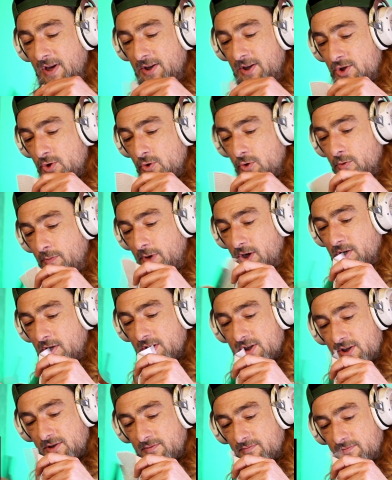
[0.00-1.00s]
In the
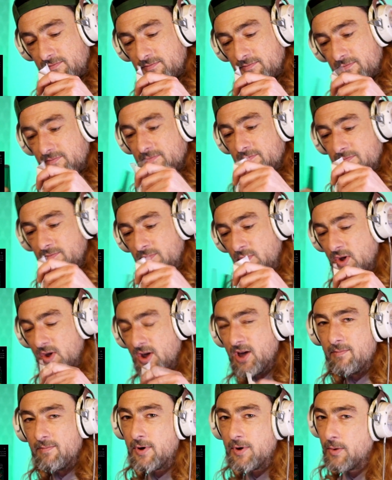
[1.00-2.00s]
toolbox.
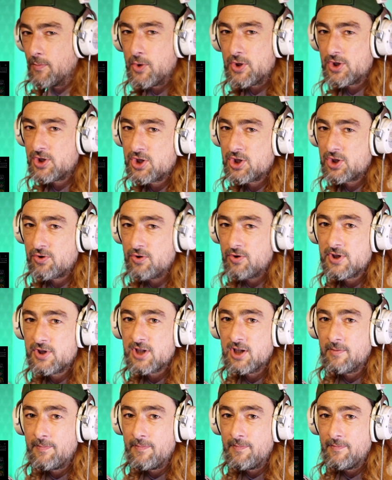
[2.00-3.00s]
Mum puts the
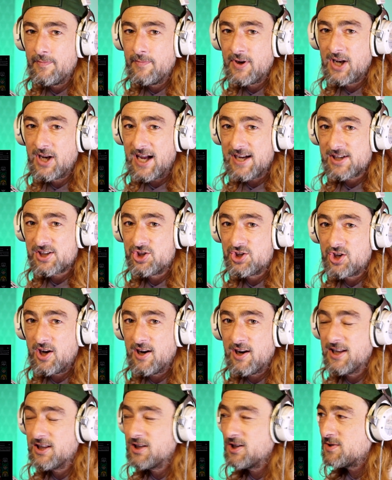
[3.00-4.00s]
screws in a glass
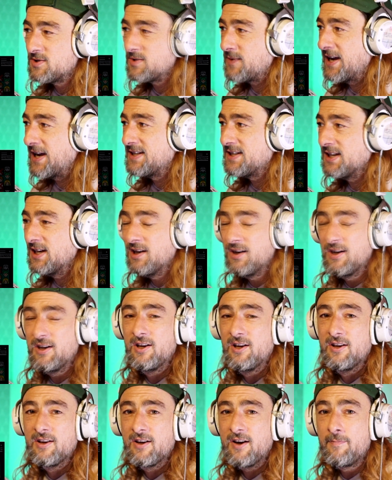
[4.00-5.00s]
jar and it does my head in.
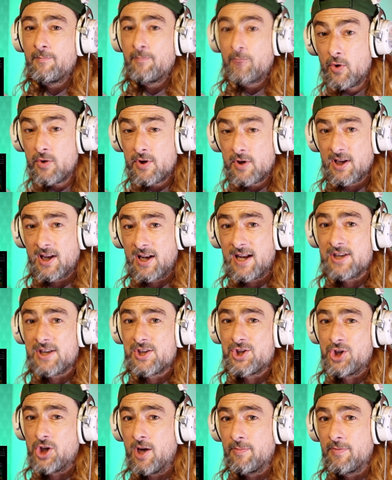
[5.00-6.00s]
I've broken a
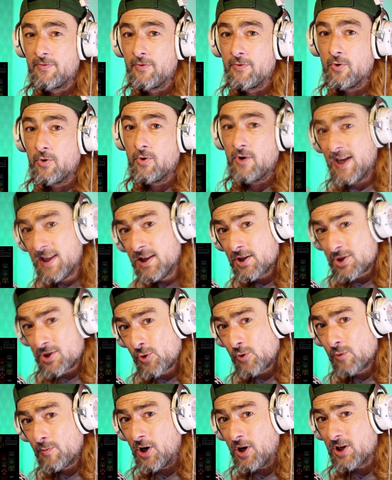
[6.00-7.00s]
glass jar before in
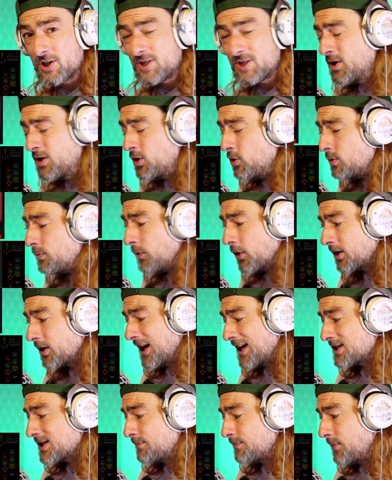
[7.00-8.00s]
the toolbox. I mean, who would
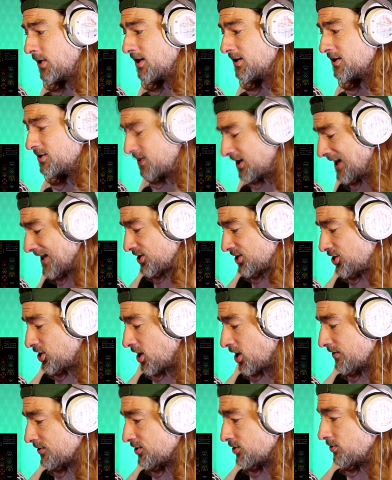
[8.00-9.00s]
want a glass
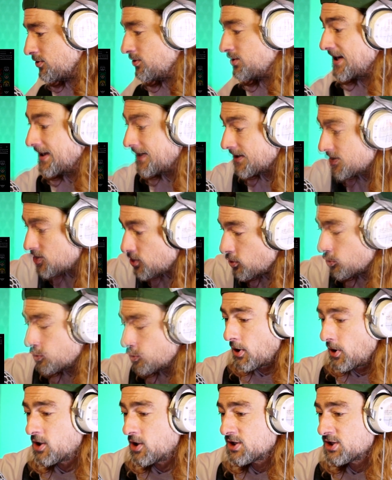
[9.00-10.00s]
jar of screws in a
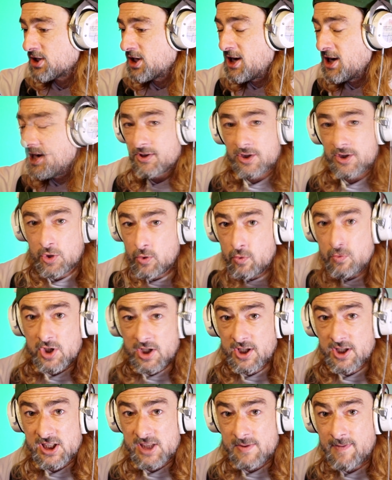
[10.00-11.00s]
toolbox? The
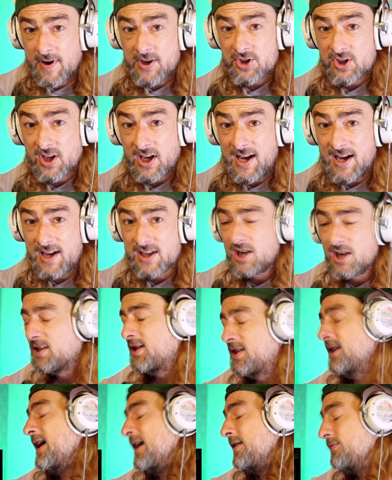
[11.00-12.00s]
tools are going to smash the glass.
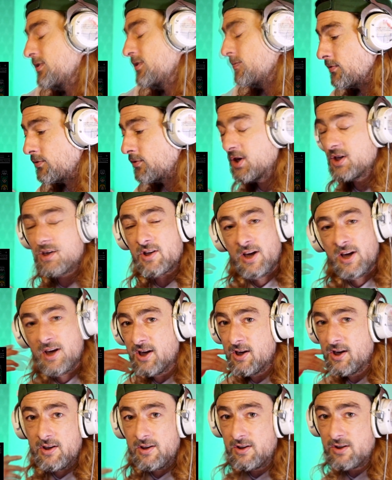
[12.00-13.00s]
They have done before. It
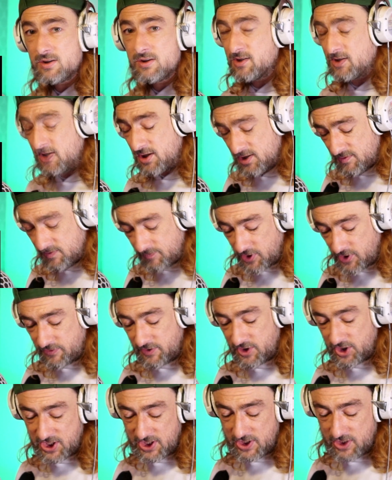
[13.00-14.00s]
doesn't
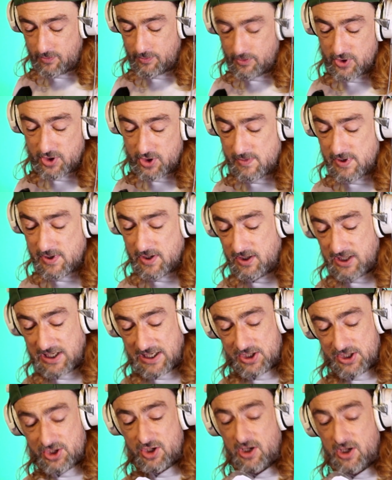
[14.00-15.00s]
bother us. You still put some in a
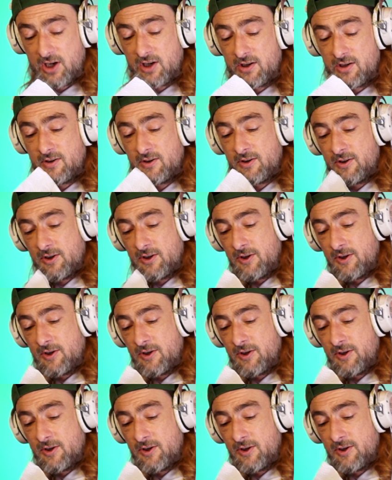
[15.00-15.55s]
glass jar.